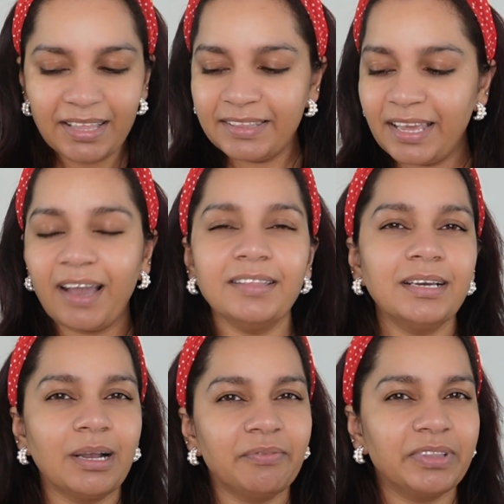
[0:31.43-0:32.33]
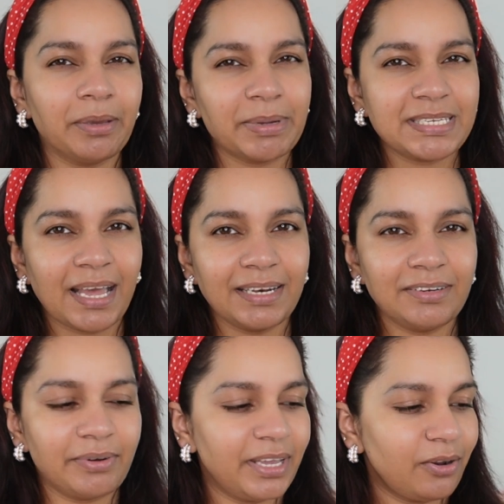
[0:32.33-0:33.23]
They either come with your metallic
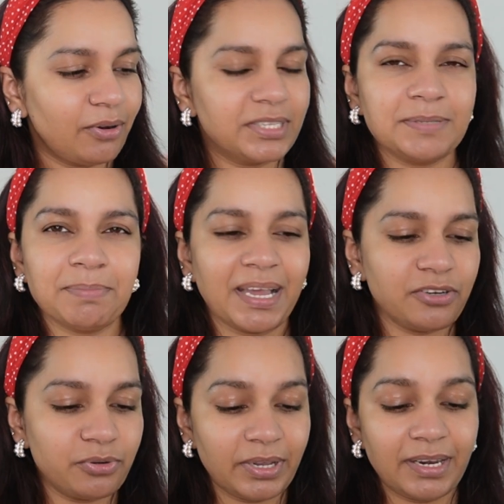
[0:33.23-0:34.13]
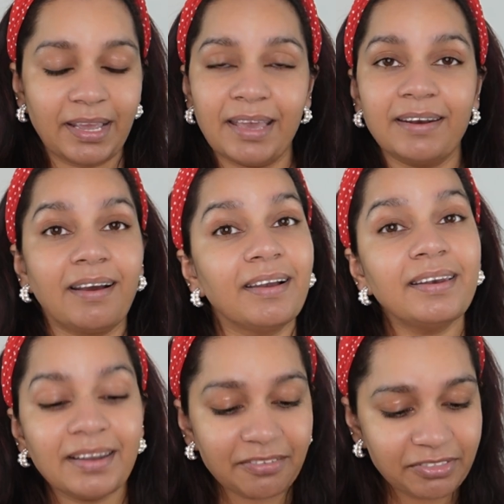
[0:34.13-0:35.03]
red or this matte red, and I
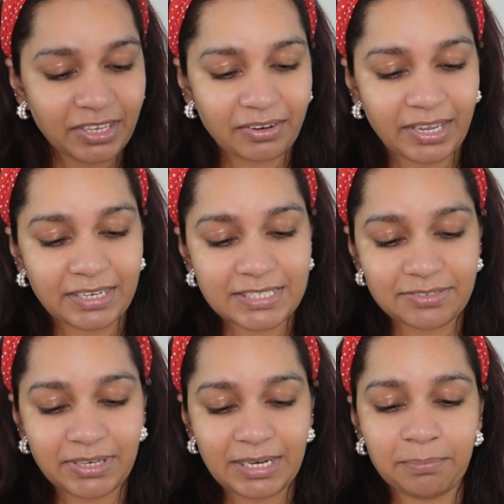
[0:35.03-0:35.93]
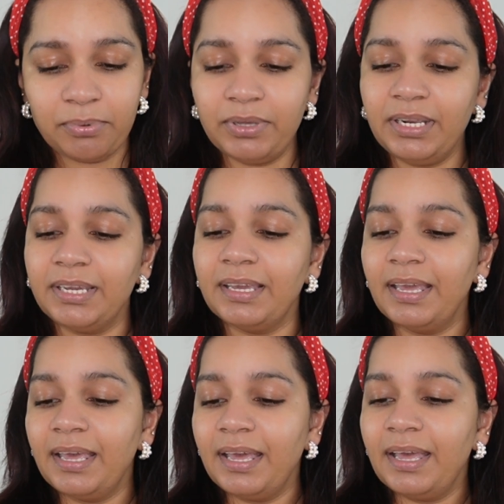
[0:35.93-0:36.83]
love their red. It's really pretty.
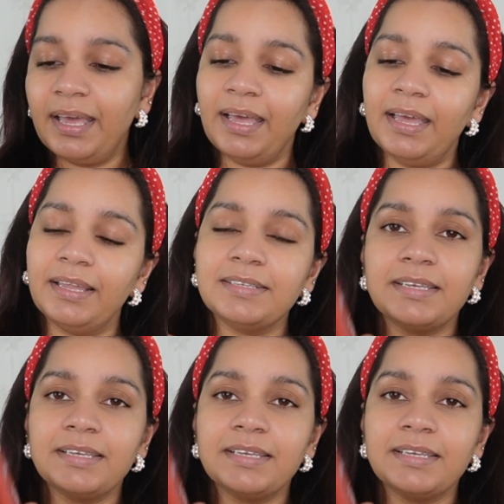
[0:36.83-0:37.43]
And